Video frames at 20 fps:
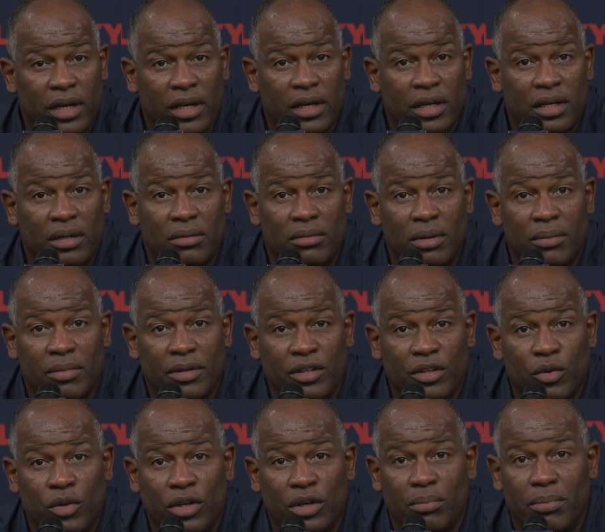Uh, I
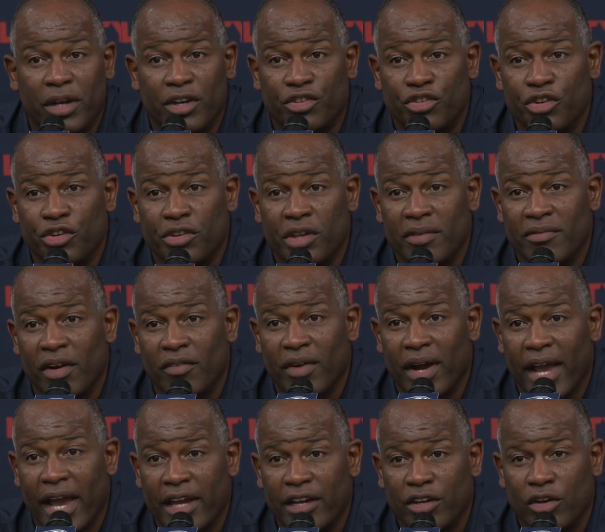think one of the best years they've
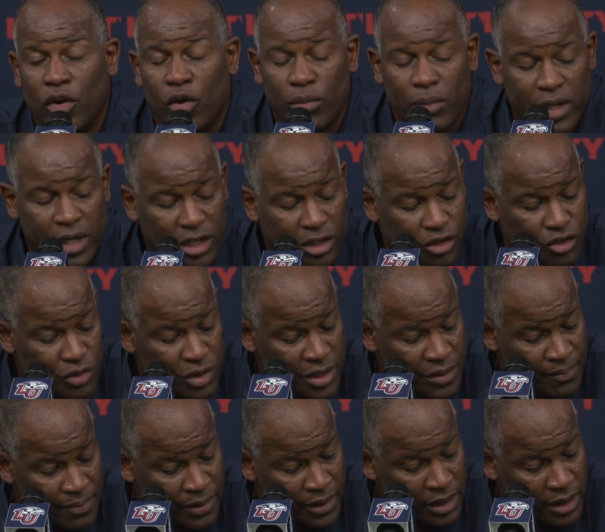ever had in Army history.